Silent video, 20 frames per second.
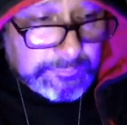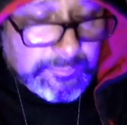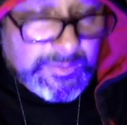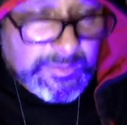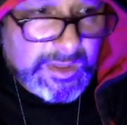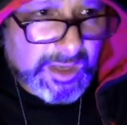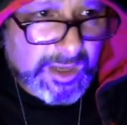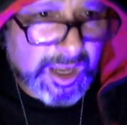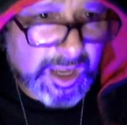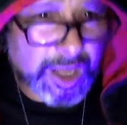
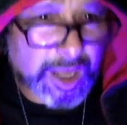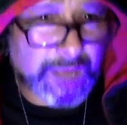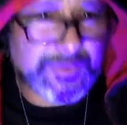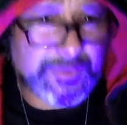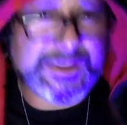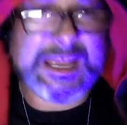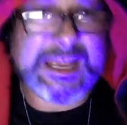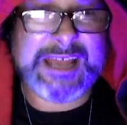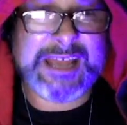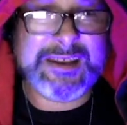
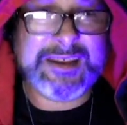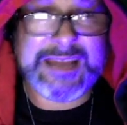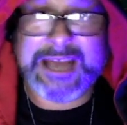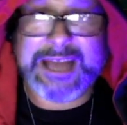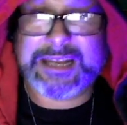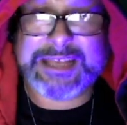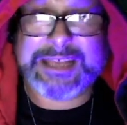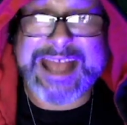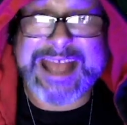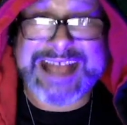The end had a
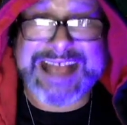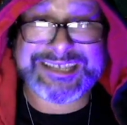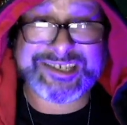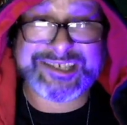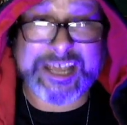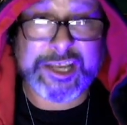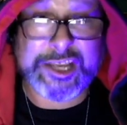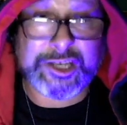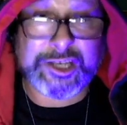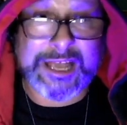
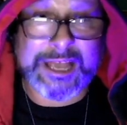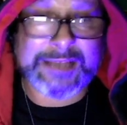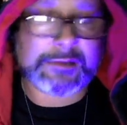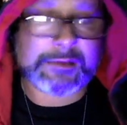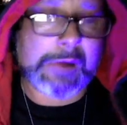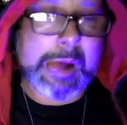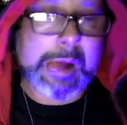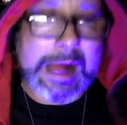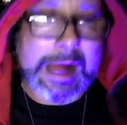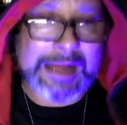
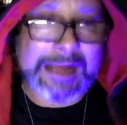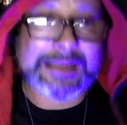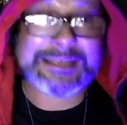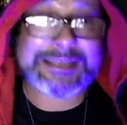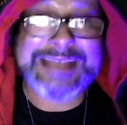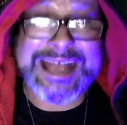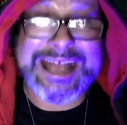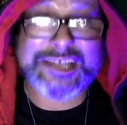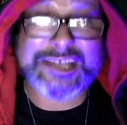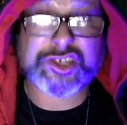
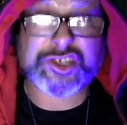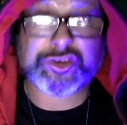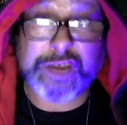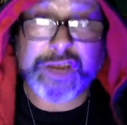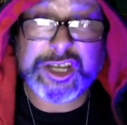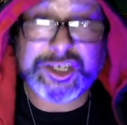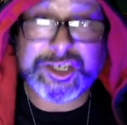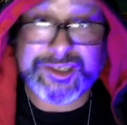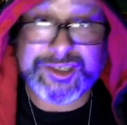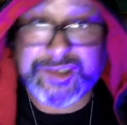
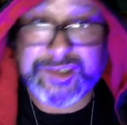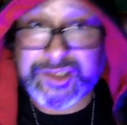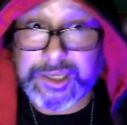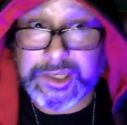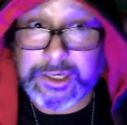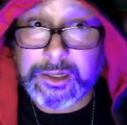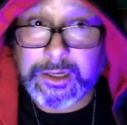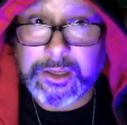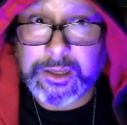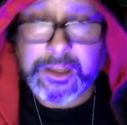castration
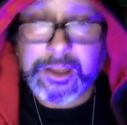scene,